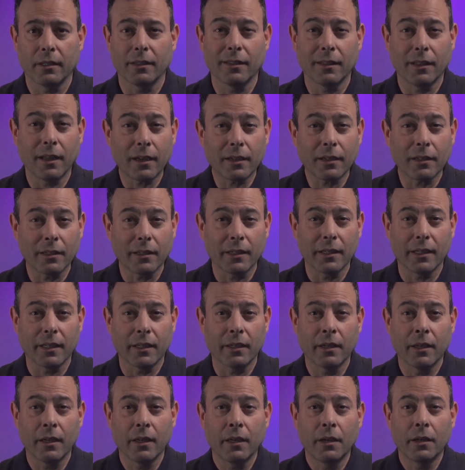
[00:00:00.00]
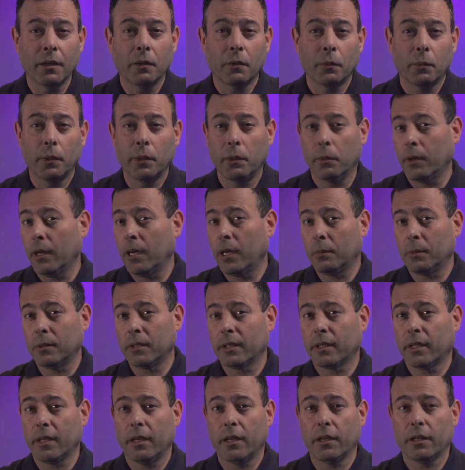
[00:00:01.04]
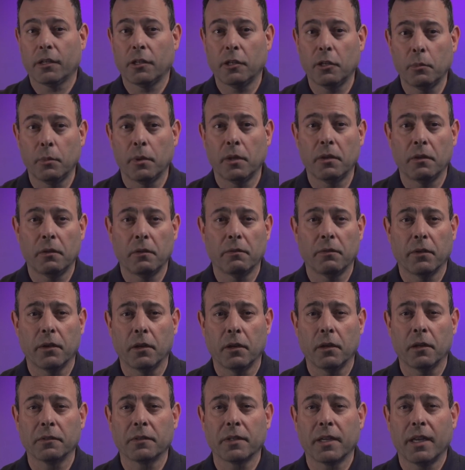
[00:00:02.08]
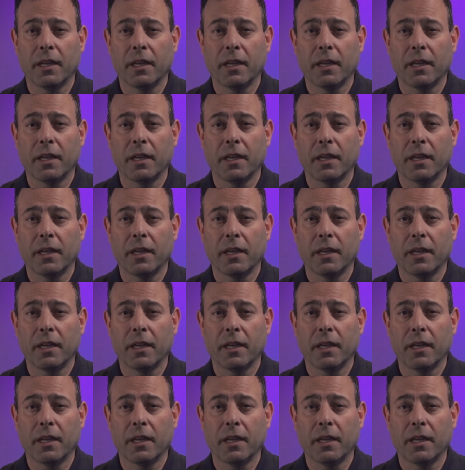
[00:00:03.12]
Luckily, we were able to get a human involved